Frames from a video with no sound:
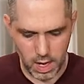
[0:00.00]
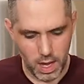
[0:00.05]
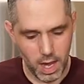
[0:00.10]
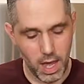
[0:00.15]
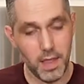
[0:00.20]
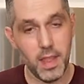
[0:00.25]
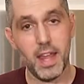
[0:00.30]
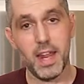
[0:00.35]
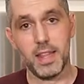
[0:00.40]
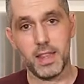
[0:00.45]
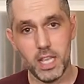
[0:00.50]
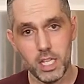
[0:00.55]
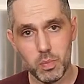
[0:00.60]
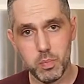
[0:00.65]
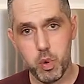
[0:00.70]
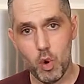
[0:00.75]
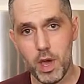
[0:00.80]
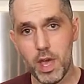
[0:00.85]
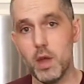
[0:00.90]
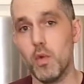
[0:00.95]
And then at this
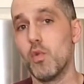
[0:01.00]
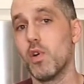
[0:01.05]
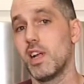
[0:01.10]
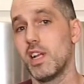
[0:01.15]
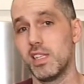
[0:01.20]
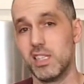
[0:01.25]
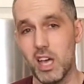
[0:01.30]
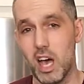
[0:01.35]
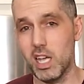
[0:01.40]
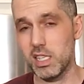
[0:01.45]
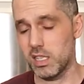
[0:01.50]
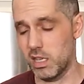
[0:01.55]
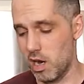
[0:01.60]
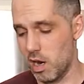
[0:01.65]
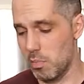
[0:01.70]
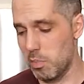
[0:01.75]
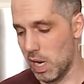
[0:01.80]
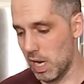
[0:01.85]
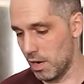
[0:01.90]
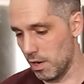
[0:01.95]
point, we're gonna toss in
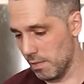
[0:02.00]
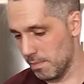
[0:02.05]
our butter.